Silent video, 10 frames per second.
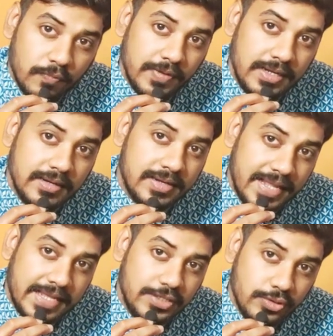will
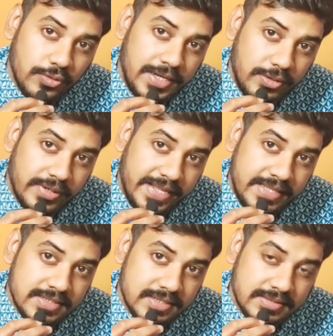take you into
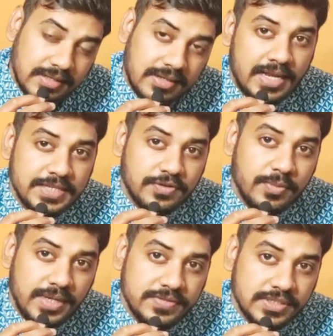dangerous and
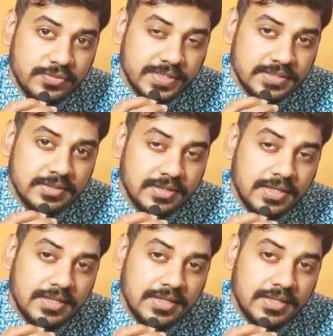transformative situation.